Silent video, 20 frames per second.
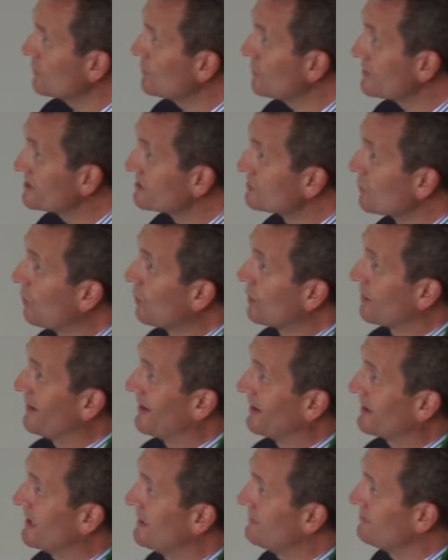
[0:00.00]
which is all
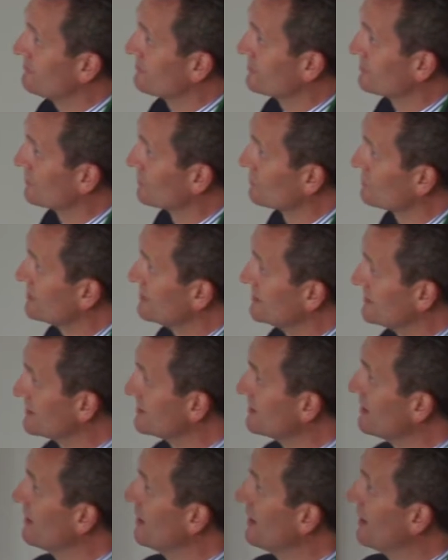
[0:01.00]
about keeping
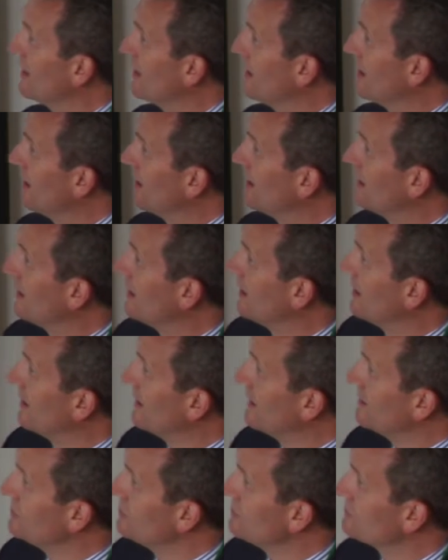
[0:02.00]
resources
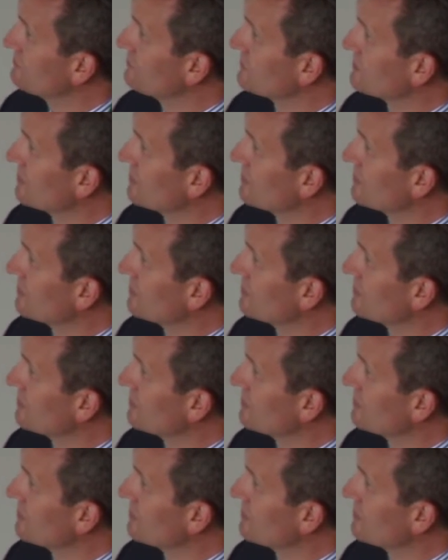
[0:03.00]
in use for